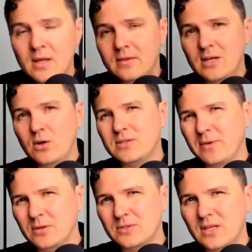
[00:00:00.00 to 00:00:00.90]
Then you also have
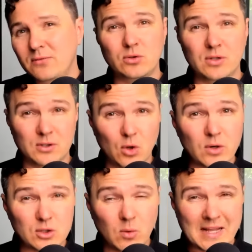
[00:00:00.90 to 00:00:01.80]
other stuff like the
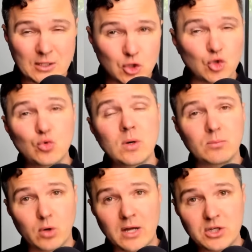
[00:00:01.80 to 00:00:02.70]
Token twenty-two
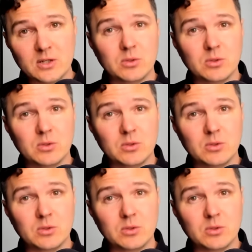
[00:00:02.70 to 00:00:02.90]
project,